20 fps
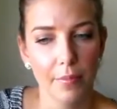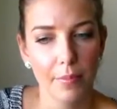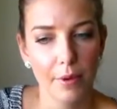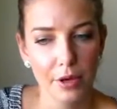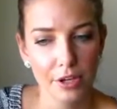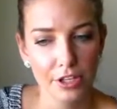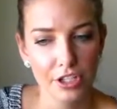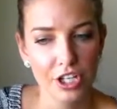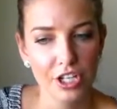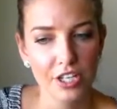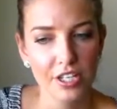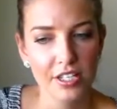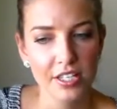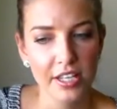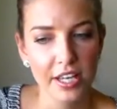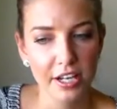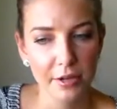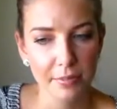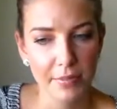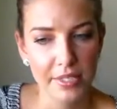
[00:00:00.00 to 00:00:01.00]
purchase
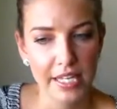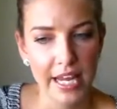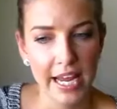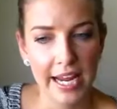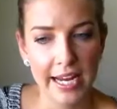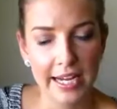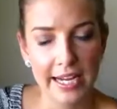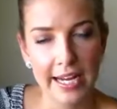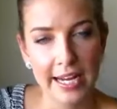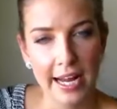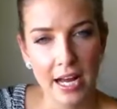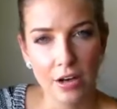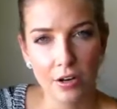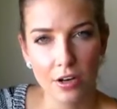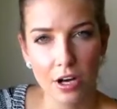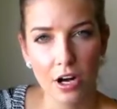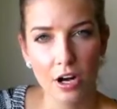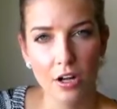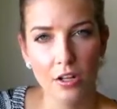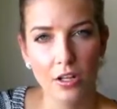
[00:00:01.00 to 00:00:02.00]
and obtain an
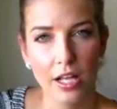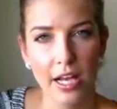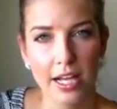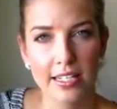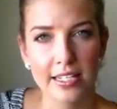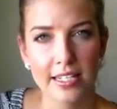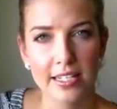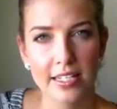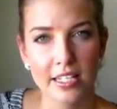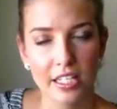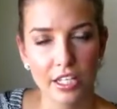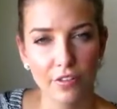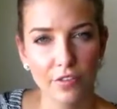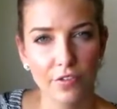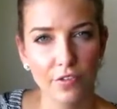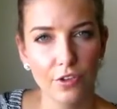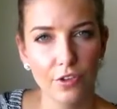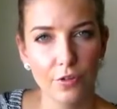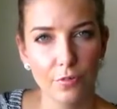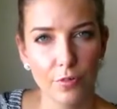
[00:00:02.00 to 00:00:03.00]
alcohol license
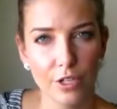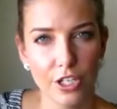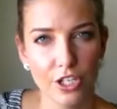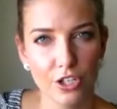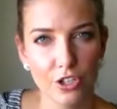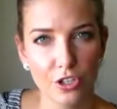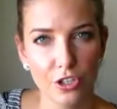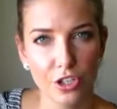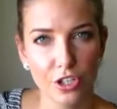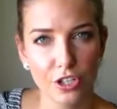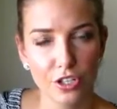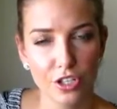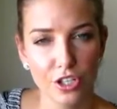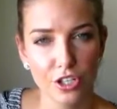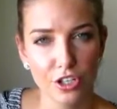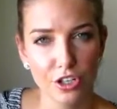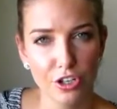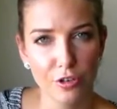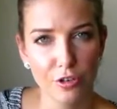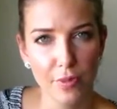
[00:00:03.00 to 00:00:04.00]
if you wish to
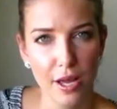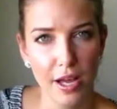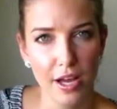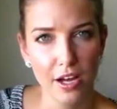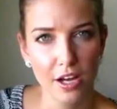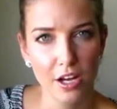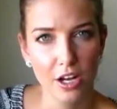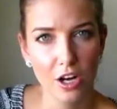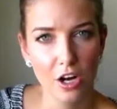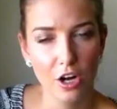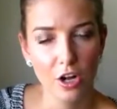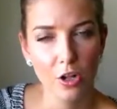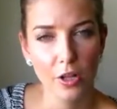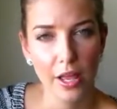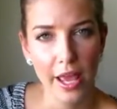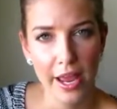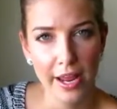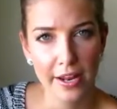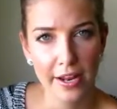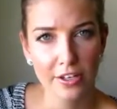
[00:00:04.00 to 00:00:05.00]
consume alcohol
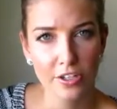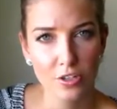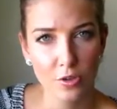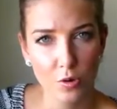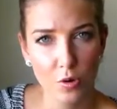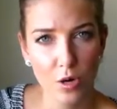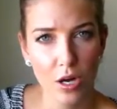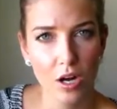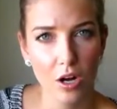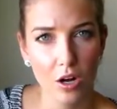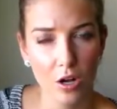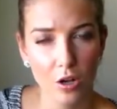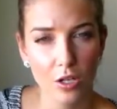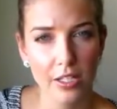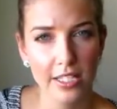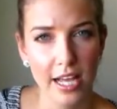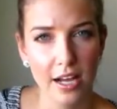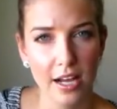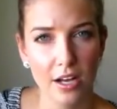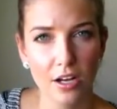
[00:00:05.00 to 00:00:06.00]
and or
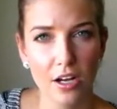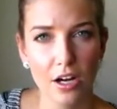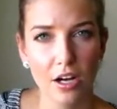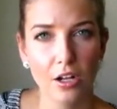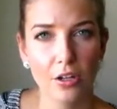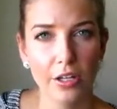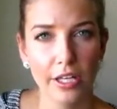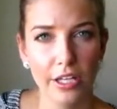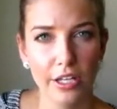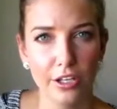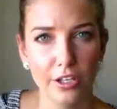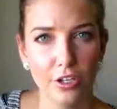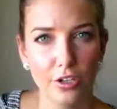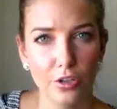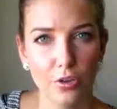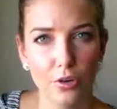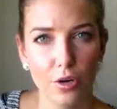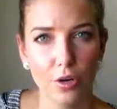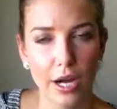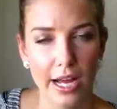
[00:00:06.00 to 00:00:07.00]
hold alcohol in
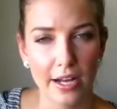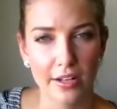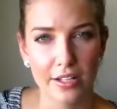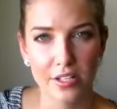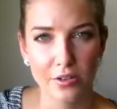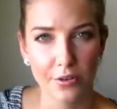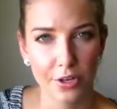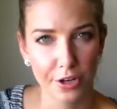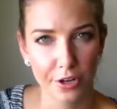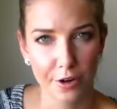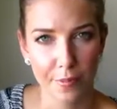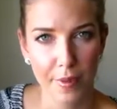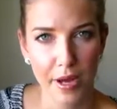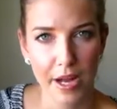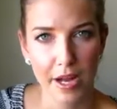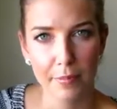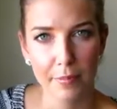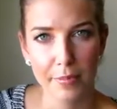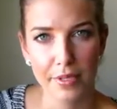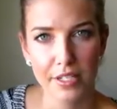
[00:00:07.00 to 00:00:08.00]
your house or your
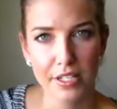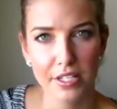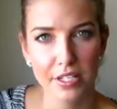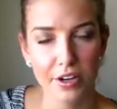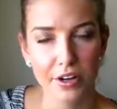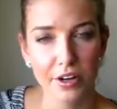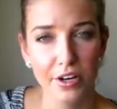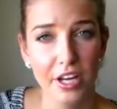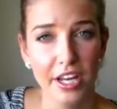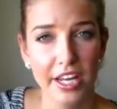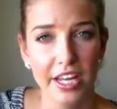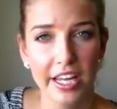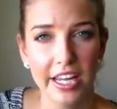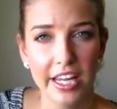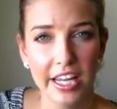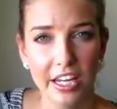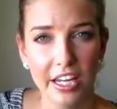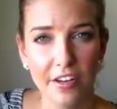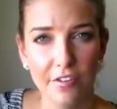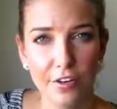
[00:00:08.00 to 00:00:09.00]
apartment. So
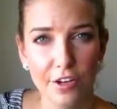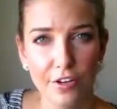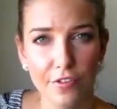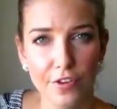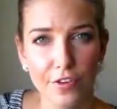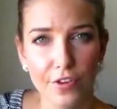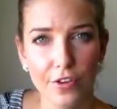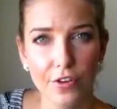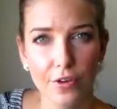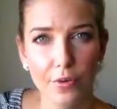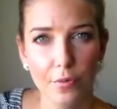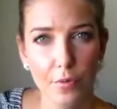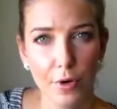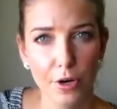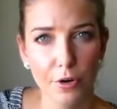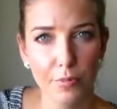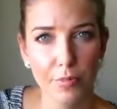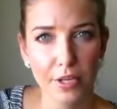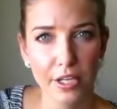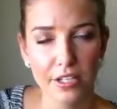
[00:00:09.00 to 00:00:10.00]
even if you
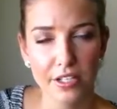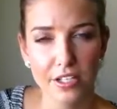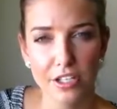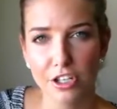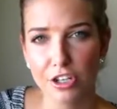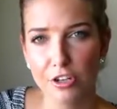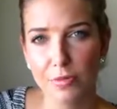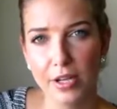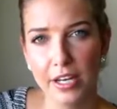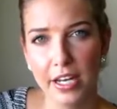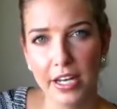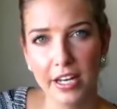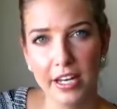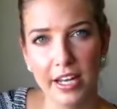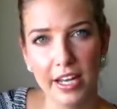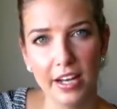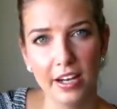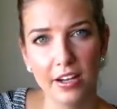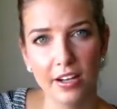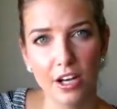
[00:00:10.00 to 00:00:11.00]
won't be consuming
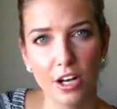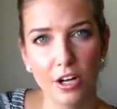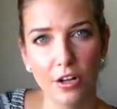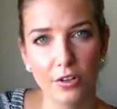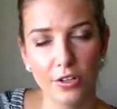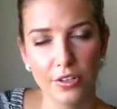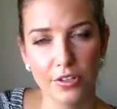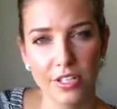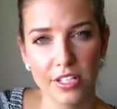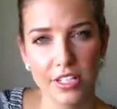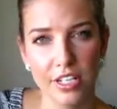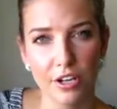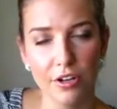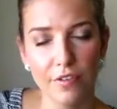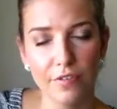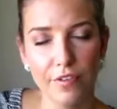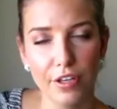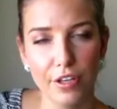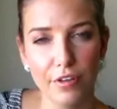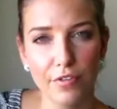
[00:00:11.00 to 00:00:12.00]
any alcohol
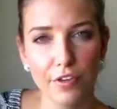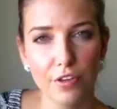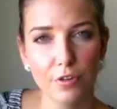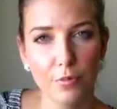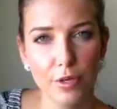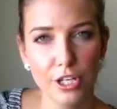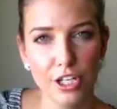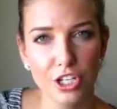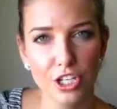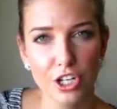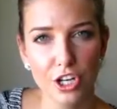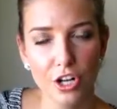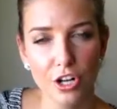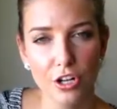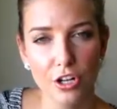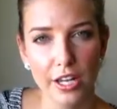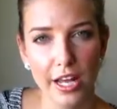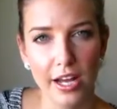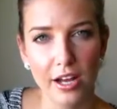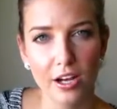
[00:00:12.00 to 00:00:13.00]
yourself, if you wish to
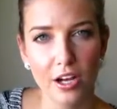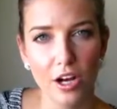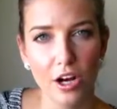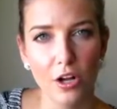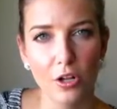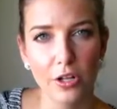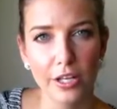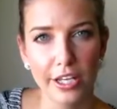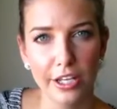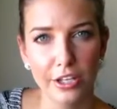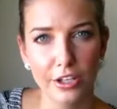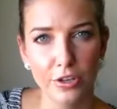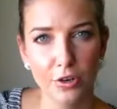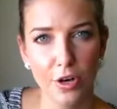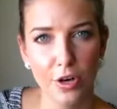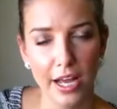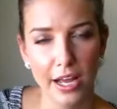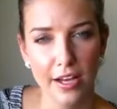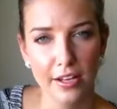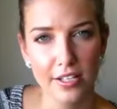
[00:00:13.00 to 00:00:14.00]
hold alcohol in
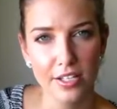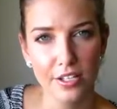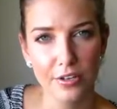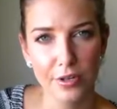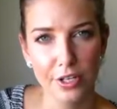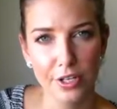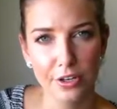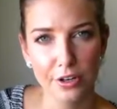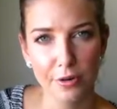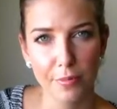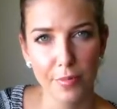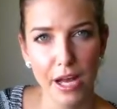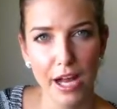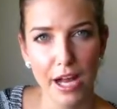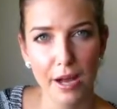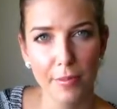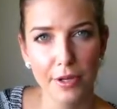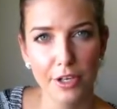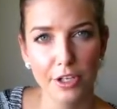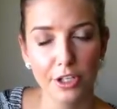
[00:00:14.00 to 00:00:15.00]
your house or in your
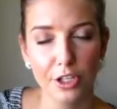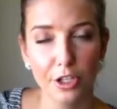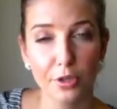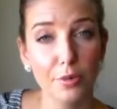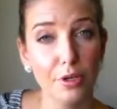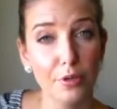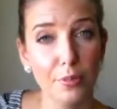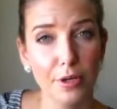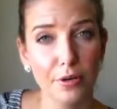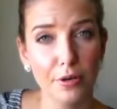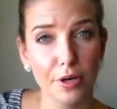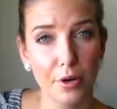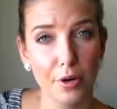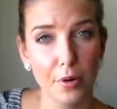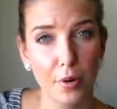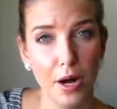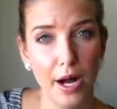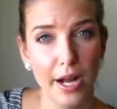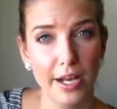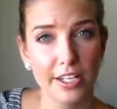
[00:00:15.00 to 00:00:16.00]
apartment, you will be
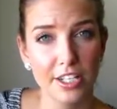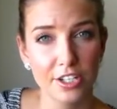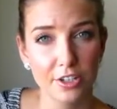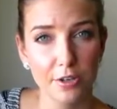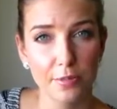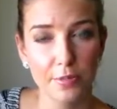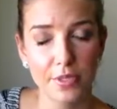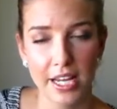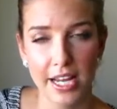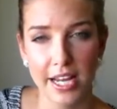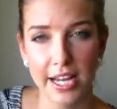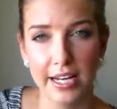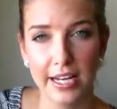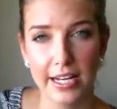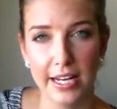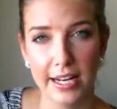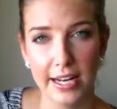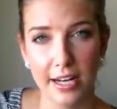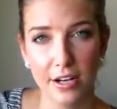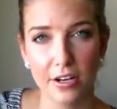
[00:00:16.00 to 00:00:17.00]
required to obtain
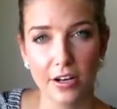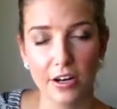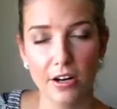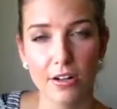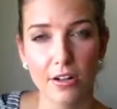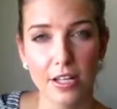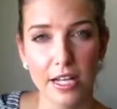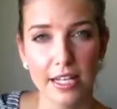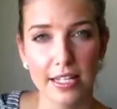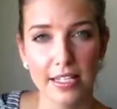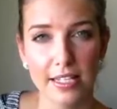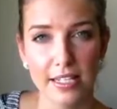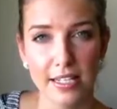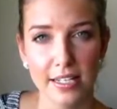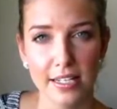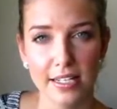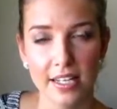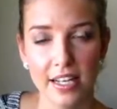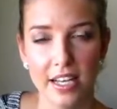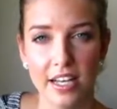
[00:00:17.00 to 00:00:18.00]
an alcohol
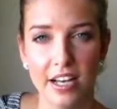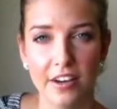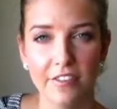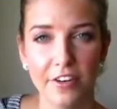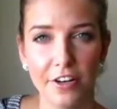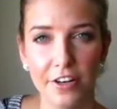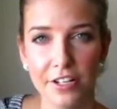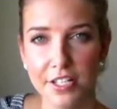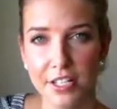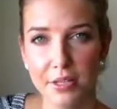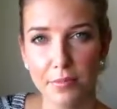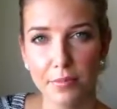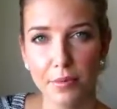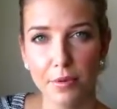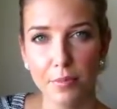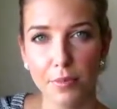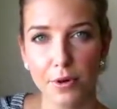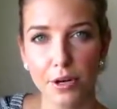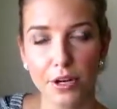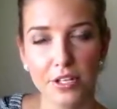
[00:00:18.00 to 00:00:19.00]
license. Very simple
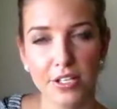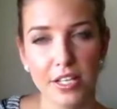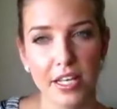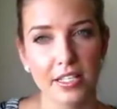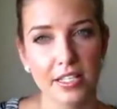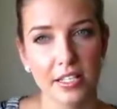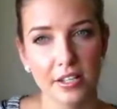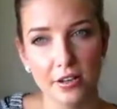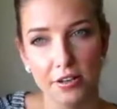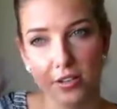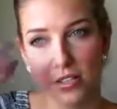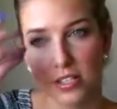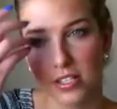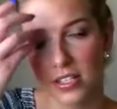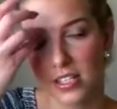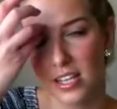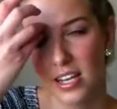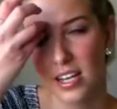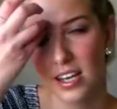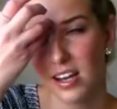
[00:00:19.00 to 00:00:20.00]
process. It
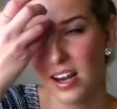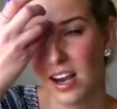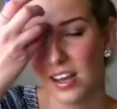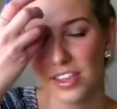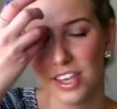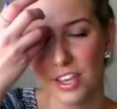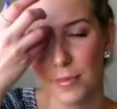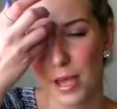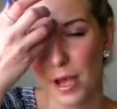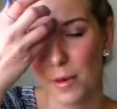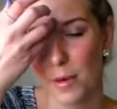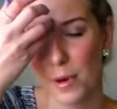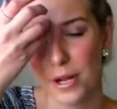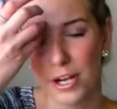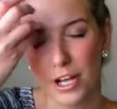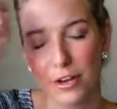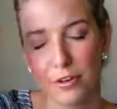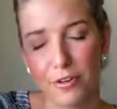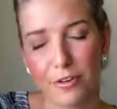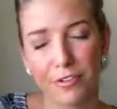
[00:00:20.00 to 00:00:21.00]
costs, I think, about
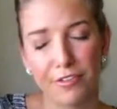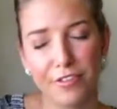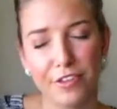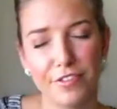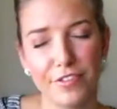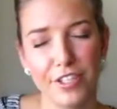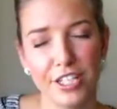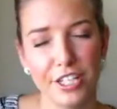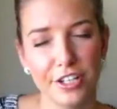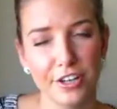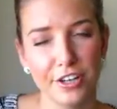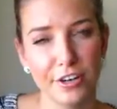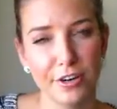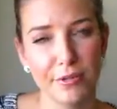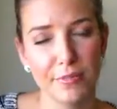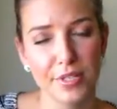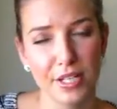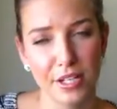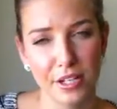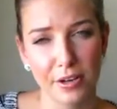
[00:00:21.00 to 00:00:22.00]
150
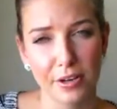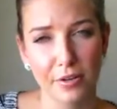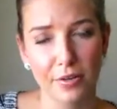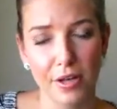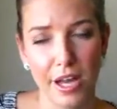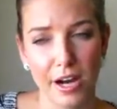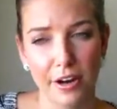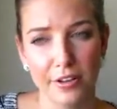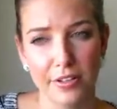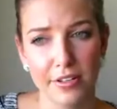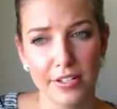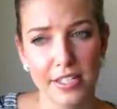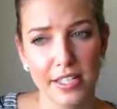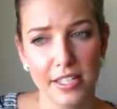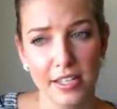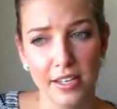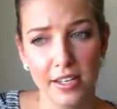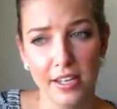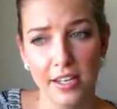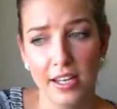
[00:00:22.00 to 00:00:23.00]
dirhams, the local
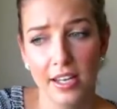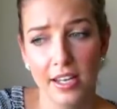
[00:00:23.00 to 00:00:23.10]
currency.